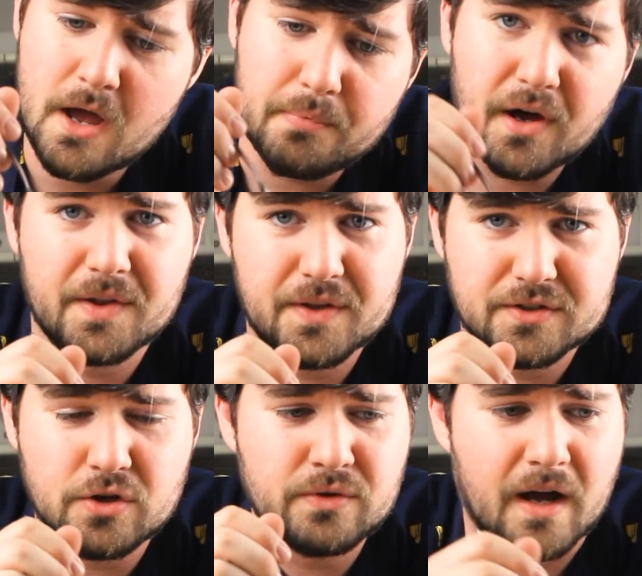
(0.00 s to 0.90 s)
put on the
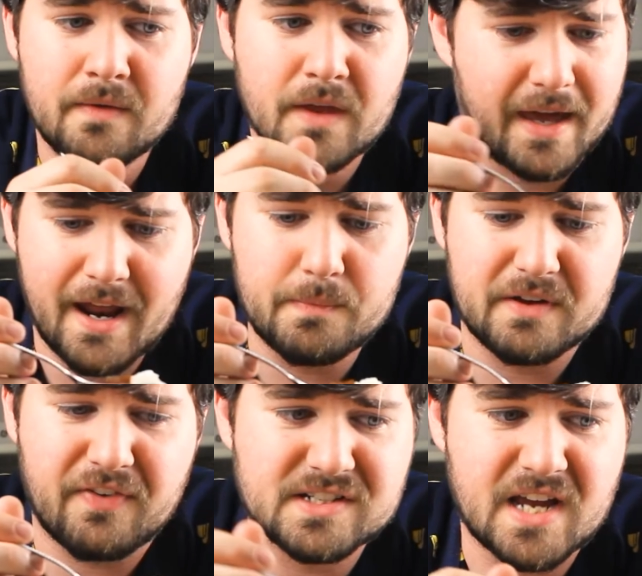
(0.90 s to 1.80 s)
tuna, and that would be
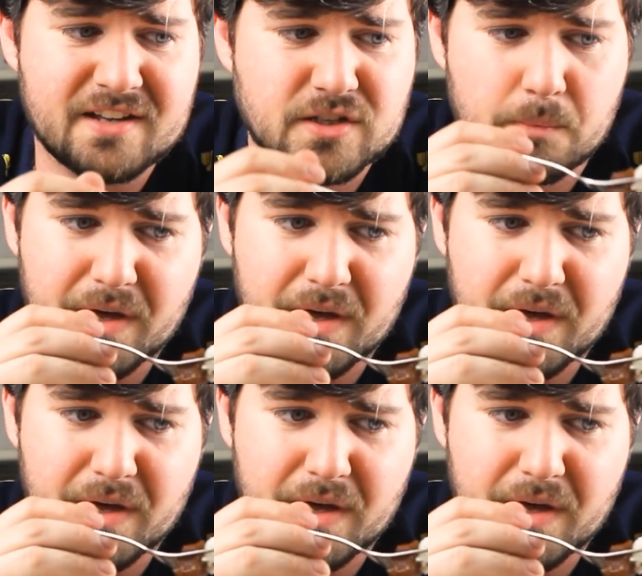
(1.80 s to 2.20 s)
fantastic.